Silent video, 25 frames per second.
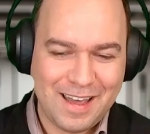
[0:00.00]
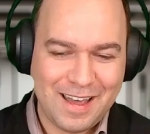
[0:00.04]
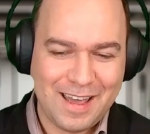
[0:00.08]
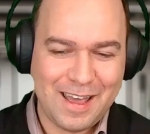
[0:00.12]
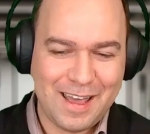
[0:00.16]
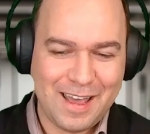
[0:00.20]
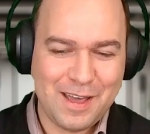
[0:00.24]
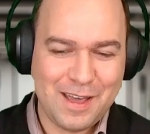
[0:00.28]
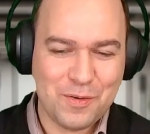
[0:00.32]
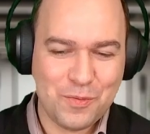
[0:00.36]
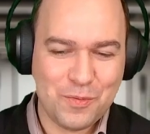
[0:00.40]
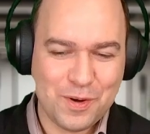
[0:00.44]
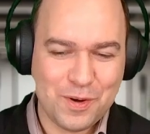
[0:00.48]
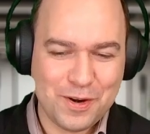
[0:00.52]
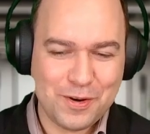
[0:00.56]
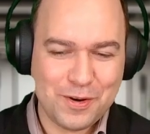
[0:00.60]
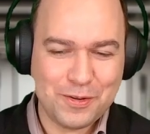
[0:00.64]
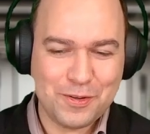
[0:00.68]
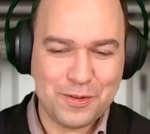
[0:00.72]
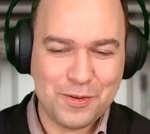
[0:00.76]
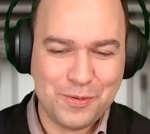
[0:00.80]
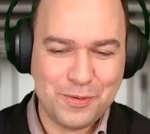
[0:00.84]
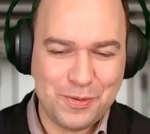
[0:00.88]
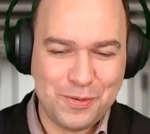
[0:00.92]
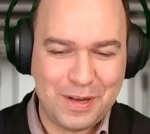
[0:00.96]
"Hey, what are
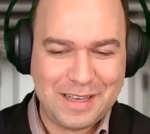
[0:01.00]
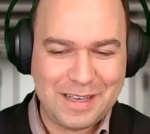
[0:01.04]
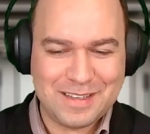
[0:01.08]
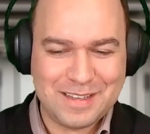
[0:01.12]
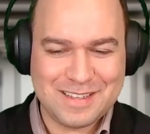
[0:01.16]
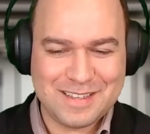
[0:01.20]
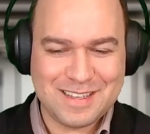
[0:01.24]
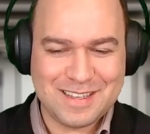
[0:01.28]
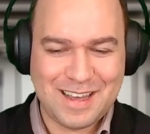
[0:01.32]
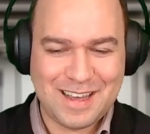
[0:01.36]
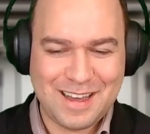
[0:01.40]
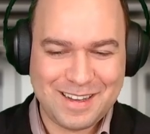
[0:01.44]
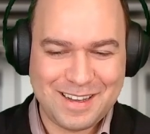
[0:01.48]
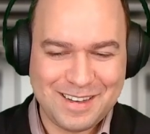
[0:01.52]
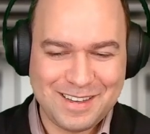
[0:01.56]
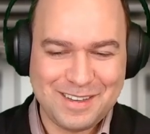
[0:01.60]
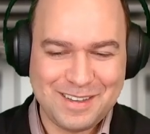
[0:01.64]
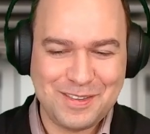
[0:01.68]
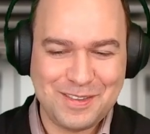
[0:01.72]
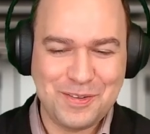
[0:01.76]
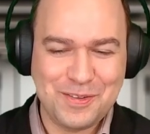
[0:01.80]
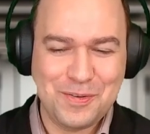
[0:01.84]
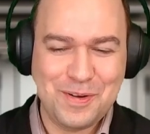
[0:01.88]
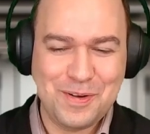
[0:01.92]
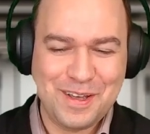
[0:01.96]
you exactly
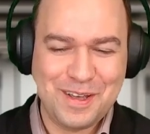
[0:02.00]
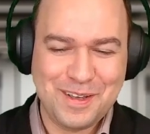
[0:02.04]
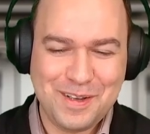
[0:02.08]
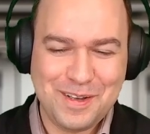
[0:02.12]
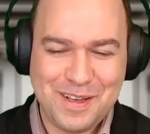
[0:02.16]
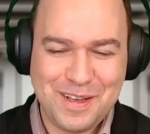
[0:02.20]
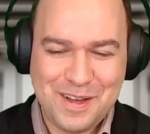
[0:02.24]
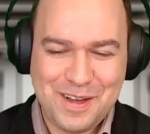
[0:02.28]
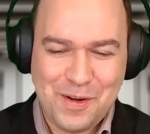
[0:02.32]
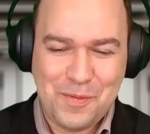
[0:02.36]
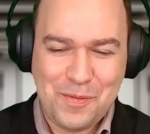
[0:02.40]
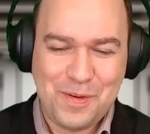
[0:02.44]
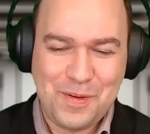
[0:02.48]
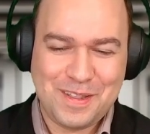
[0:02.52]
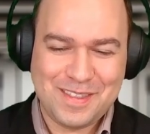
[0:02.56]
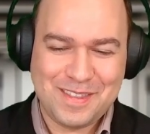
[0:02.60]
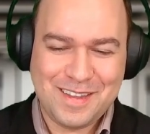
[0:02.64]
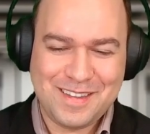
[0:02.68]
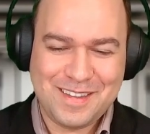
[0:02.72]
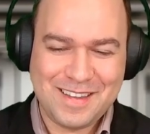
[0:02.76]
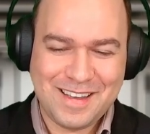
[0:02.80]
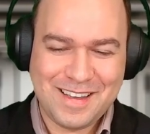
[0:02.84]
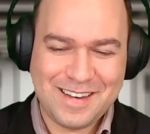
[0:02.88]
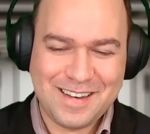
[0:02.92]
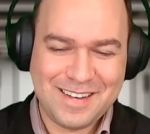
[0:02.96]
doing with
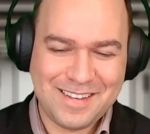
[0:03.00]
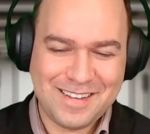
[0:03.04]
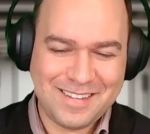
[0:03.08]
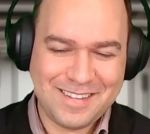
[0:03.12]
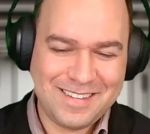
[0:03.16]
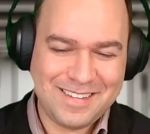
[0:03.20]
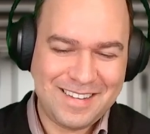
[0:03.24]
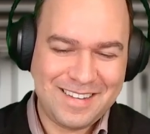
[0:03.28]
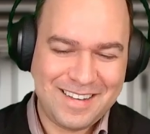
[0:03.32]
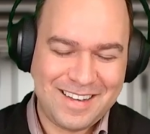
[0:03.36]
the data?"